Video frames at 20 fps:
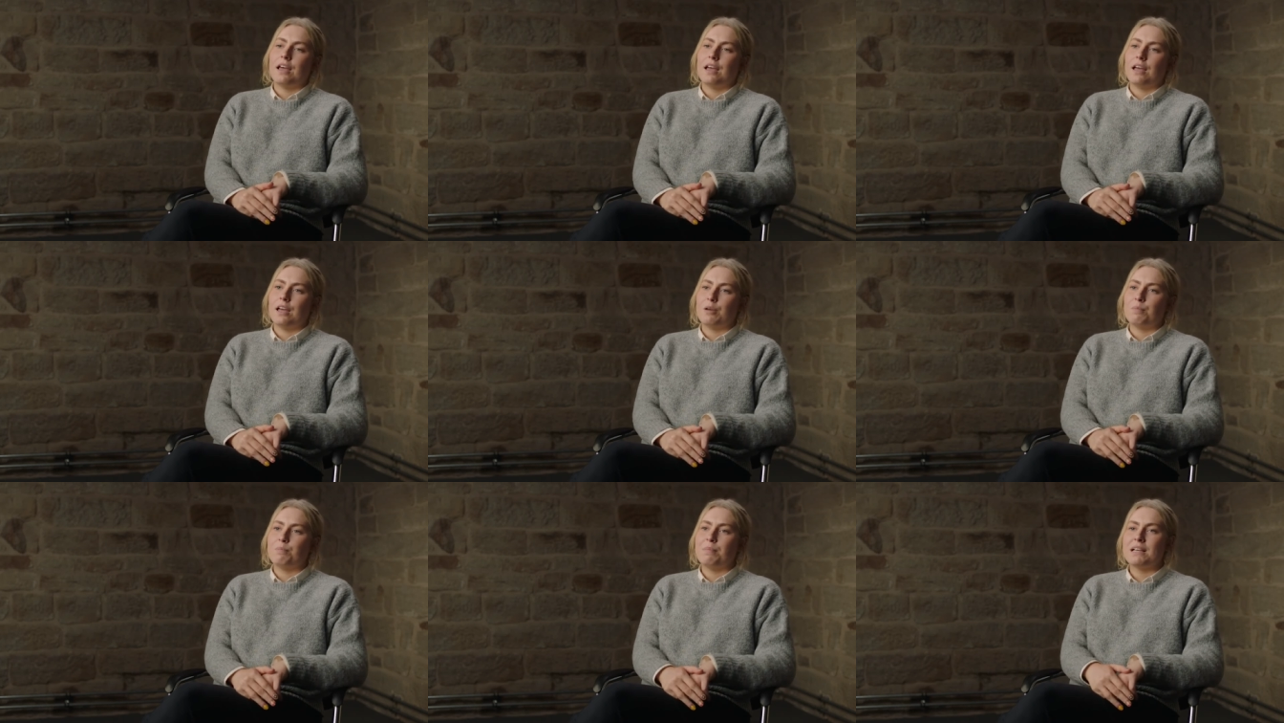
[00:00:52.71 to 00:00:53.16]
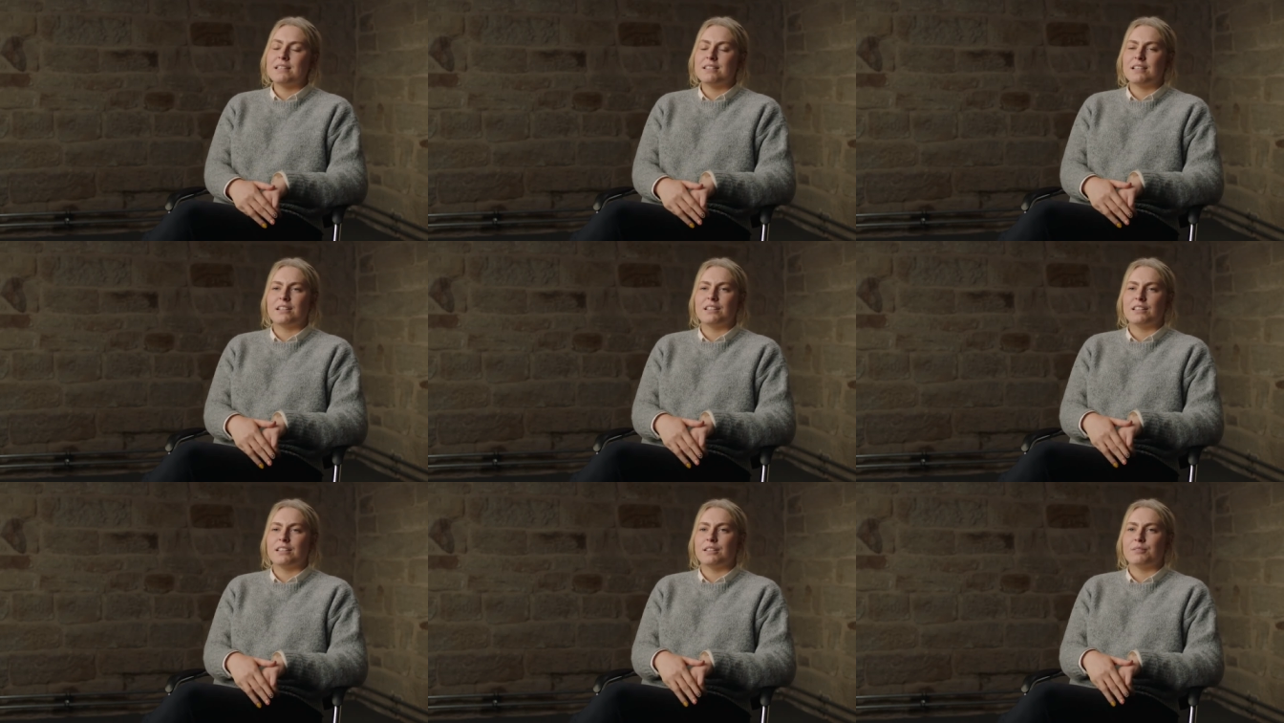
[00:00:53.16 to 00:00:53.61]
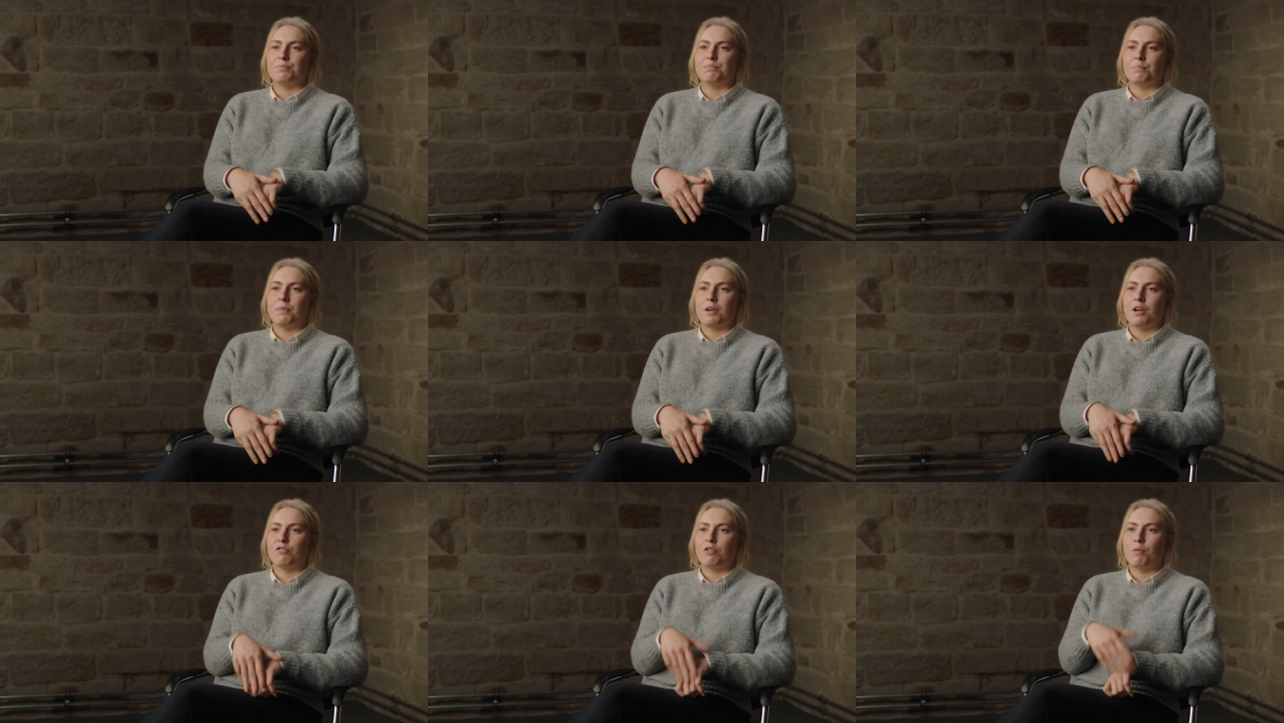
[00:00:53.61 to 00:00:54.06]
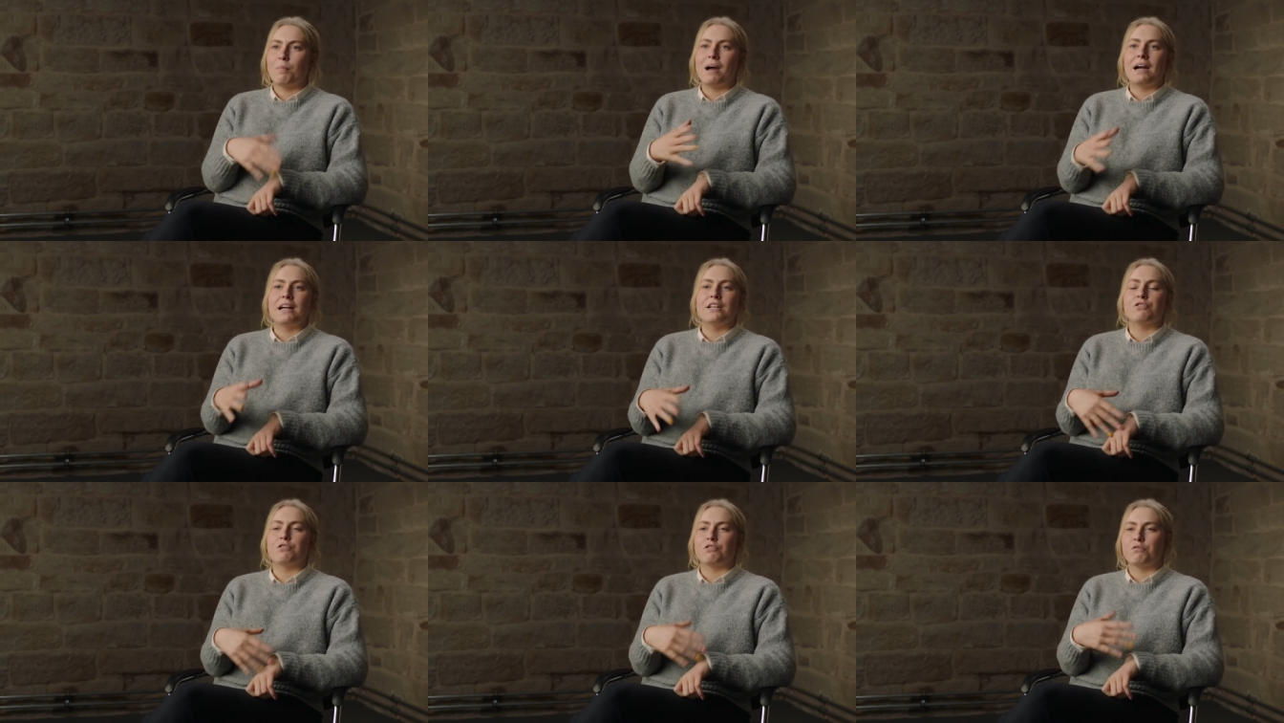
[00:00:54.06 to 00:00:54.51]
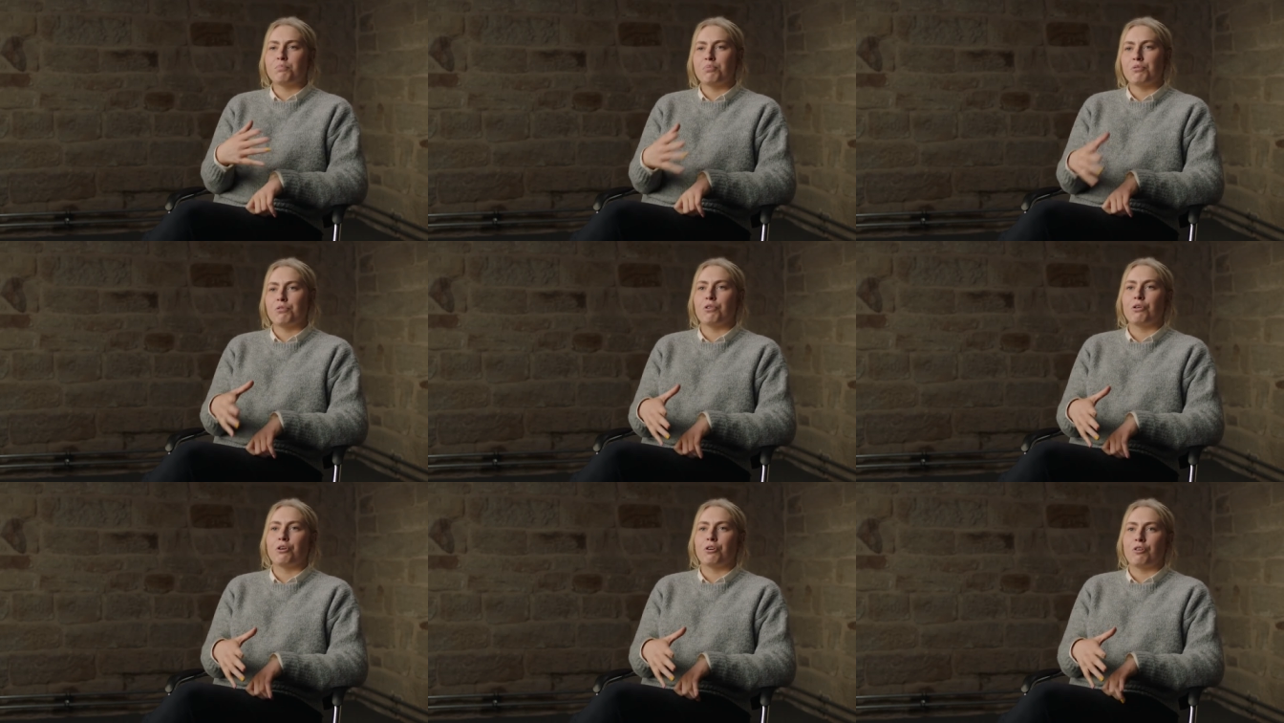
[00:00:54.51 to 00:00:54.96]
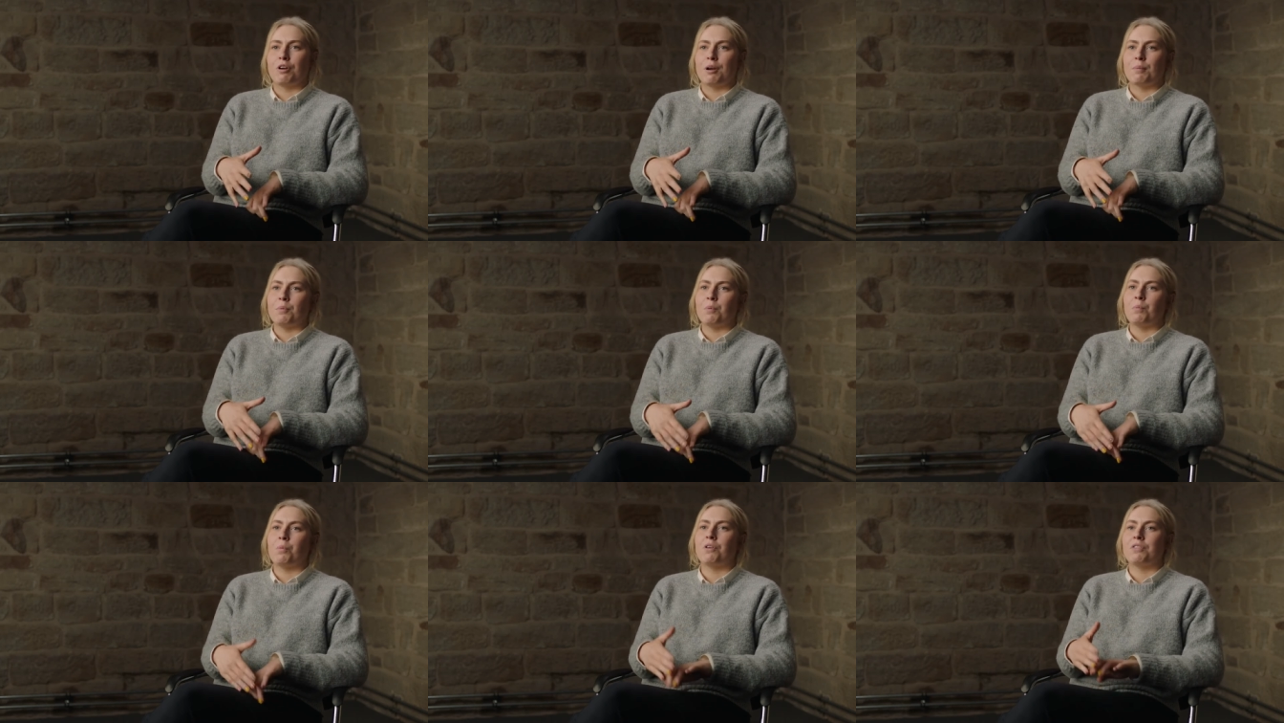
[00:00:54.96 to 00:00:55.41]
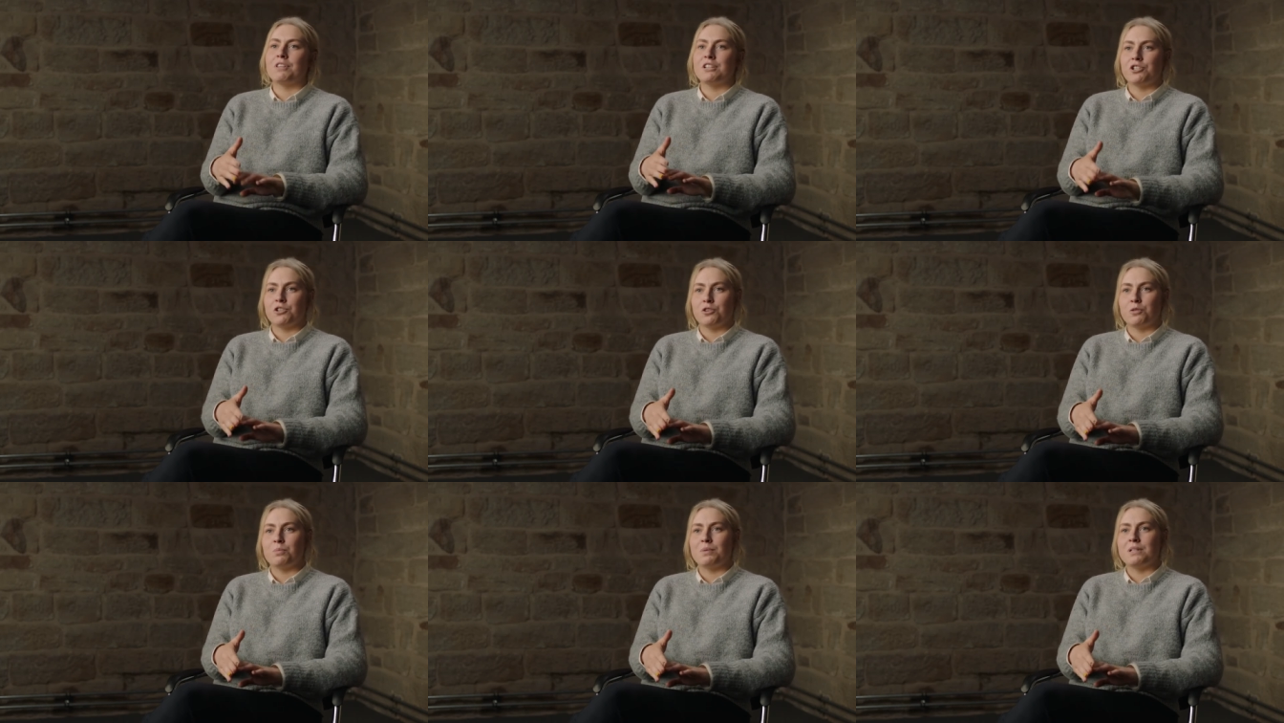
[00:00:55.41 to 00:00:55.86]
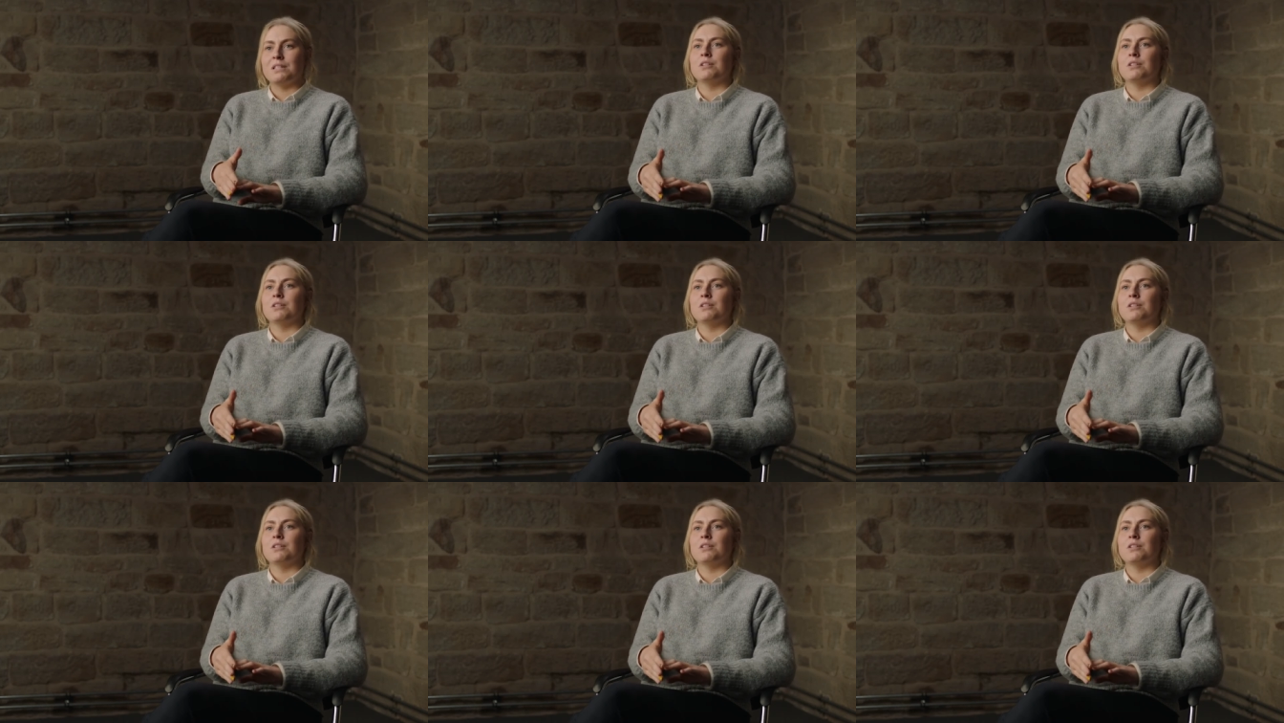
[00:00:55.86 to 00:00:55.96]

and um, basically a reminder of program and what they should be